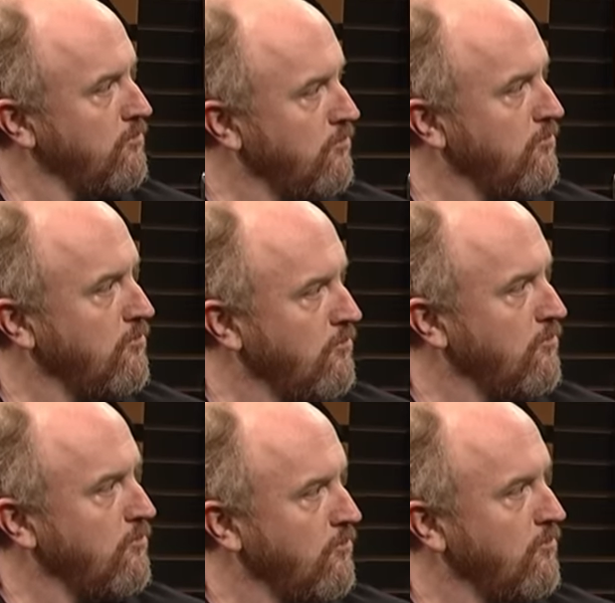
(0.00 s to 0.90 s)

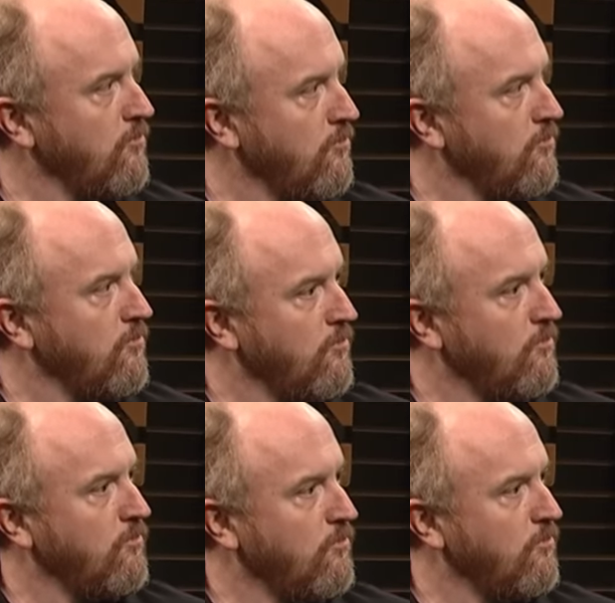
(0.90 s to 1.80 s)

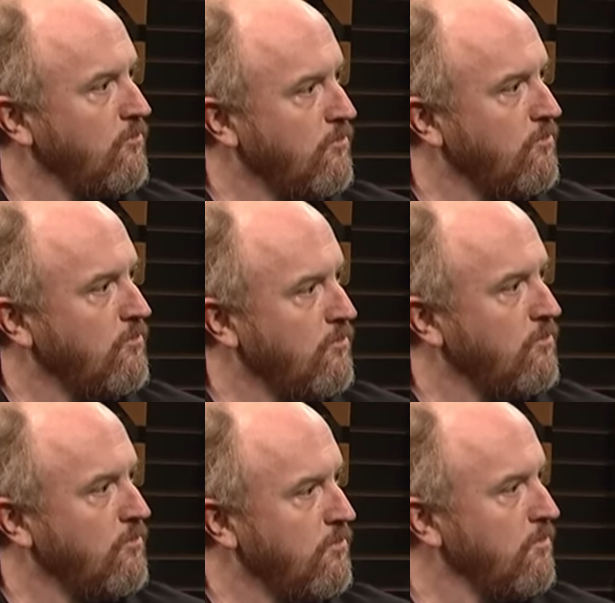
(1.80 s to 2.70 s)

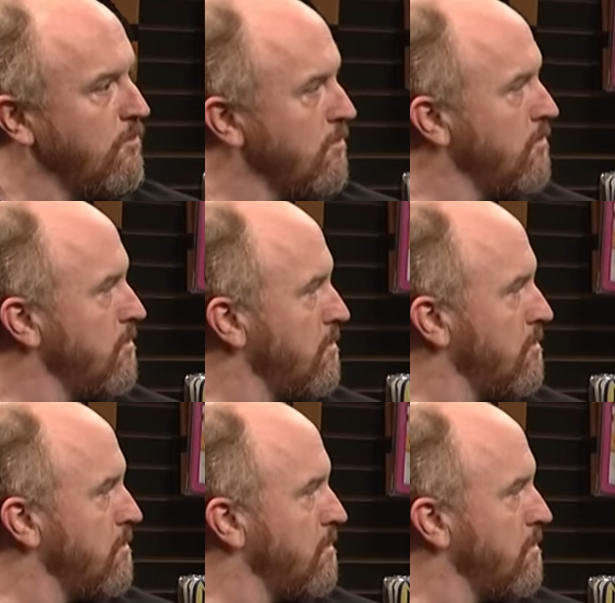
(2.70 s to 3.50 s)
(silent)